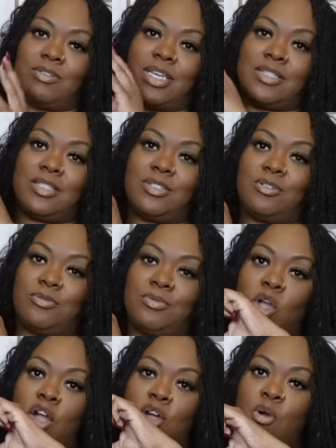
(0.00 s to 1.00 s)
like the little
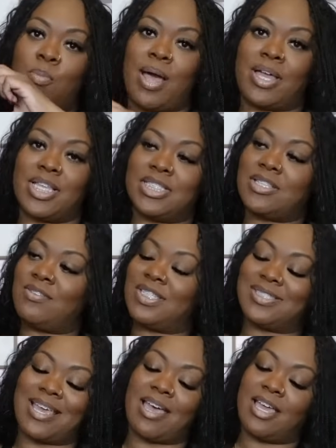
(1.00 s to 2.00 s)
cargo pockets on the
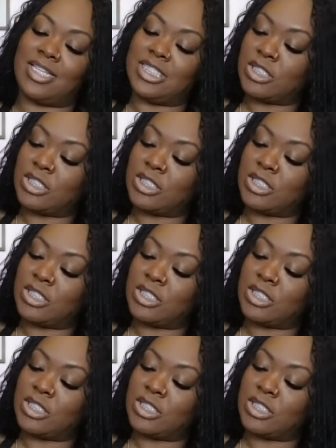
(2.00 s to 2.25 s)
side.